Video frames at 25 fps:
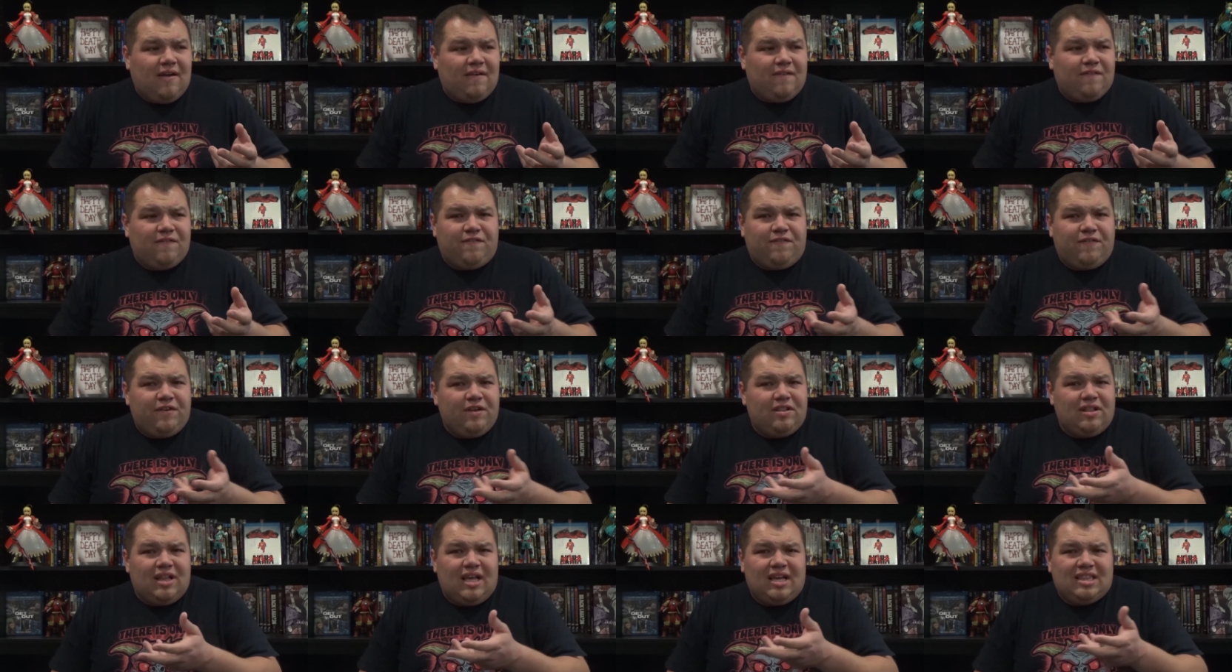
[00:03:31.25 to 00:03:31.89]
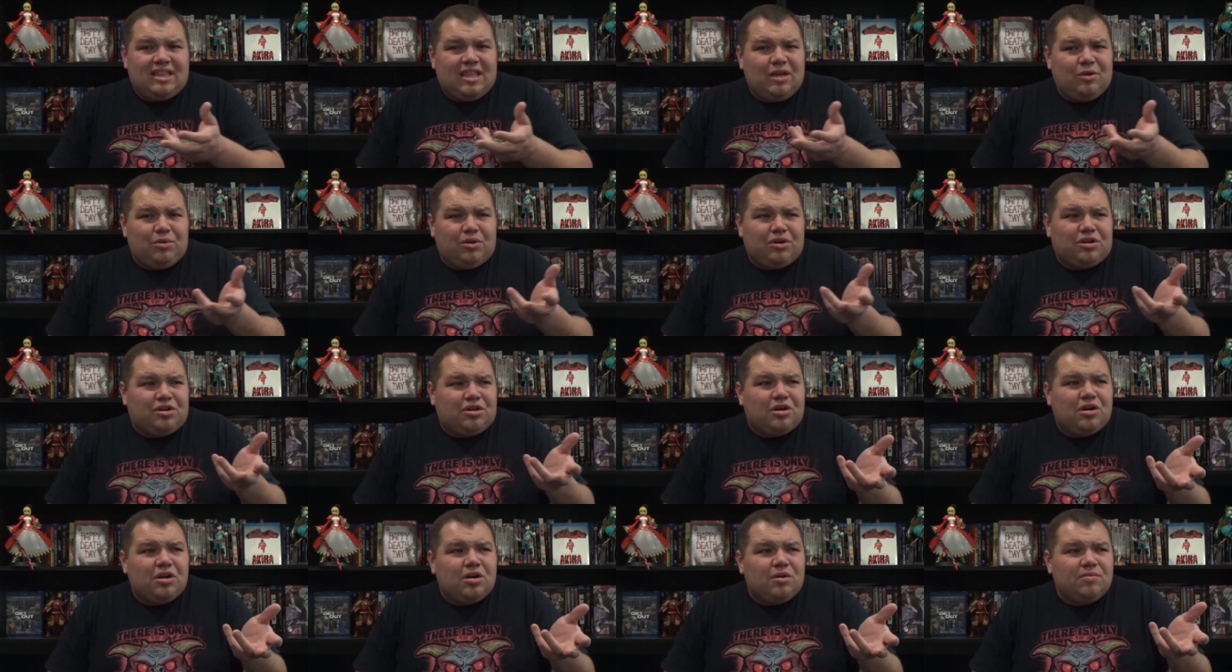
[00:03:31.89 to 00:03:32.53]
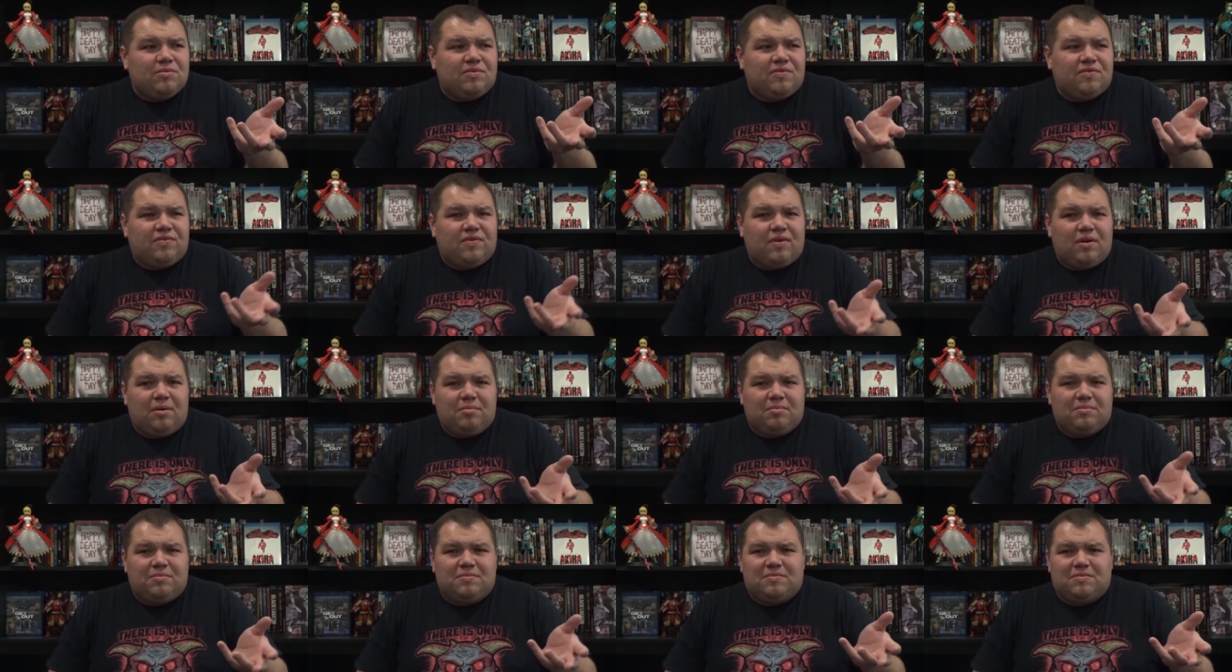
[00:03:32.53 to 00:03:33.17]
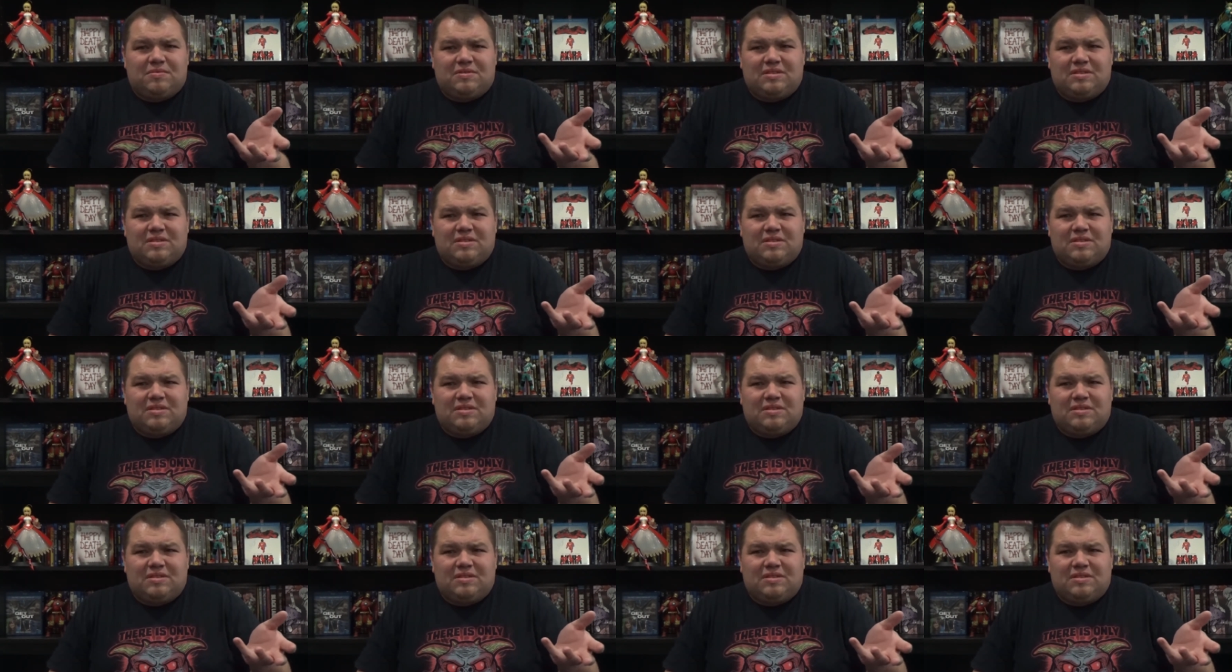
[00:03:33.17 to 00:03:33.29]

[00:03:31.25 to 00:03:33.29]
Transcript: feel like they were curved from